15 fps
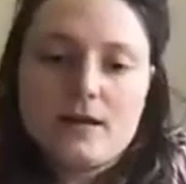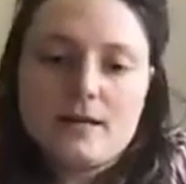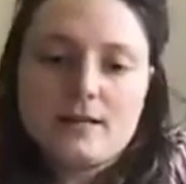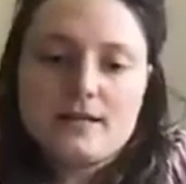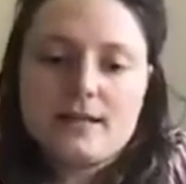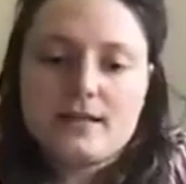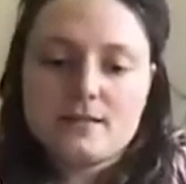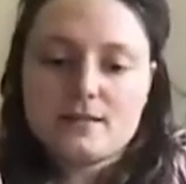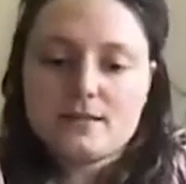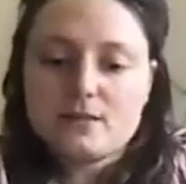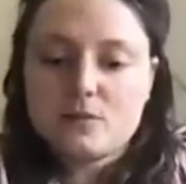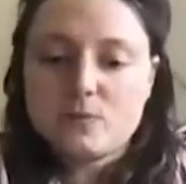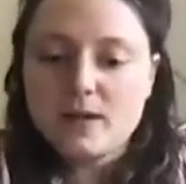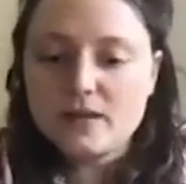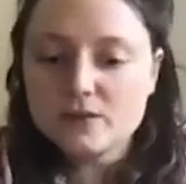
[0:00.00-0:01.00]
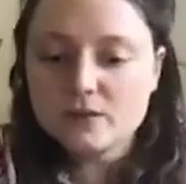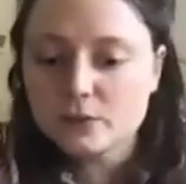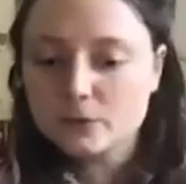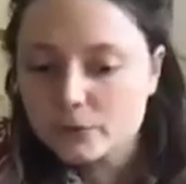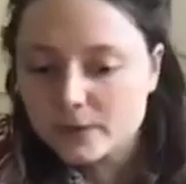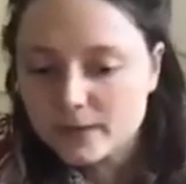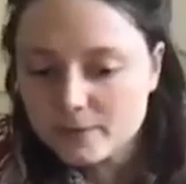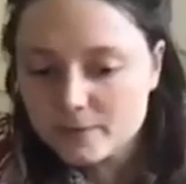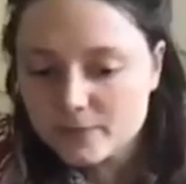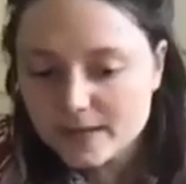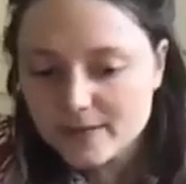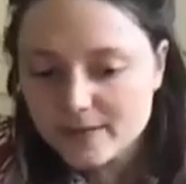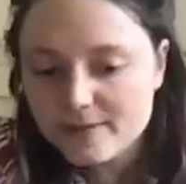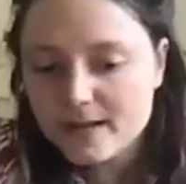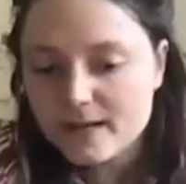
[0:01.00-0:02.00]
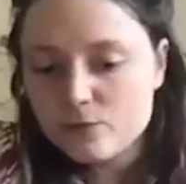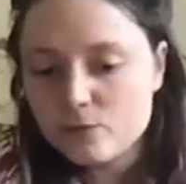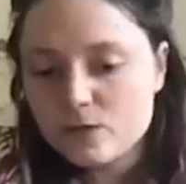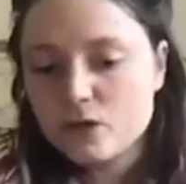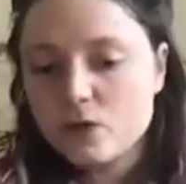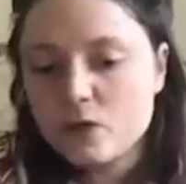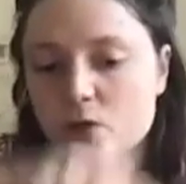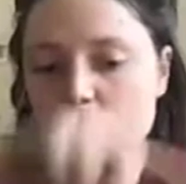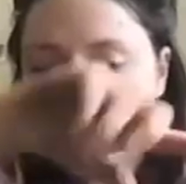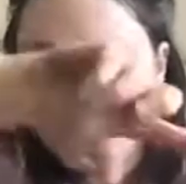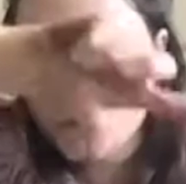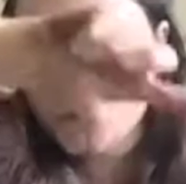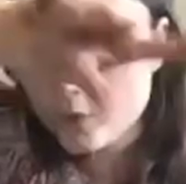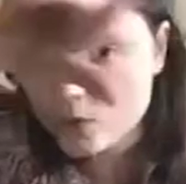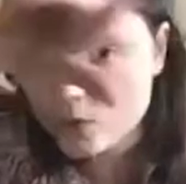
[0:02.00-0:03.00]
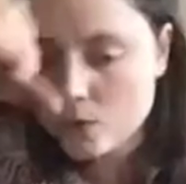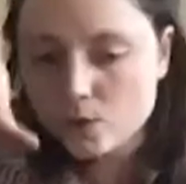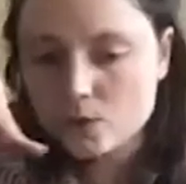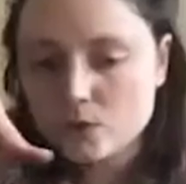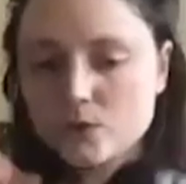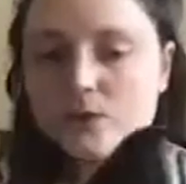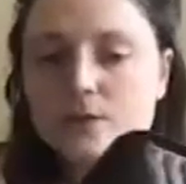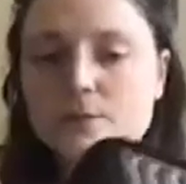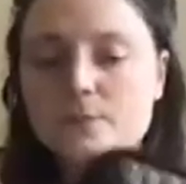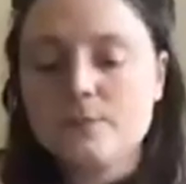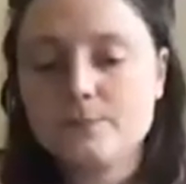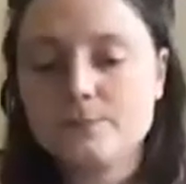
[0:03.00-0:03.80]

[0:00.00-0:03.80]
it gets a better grip and then we'll go all along the,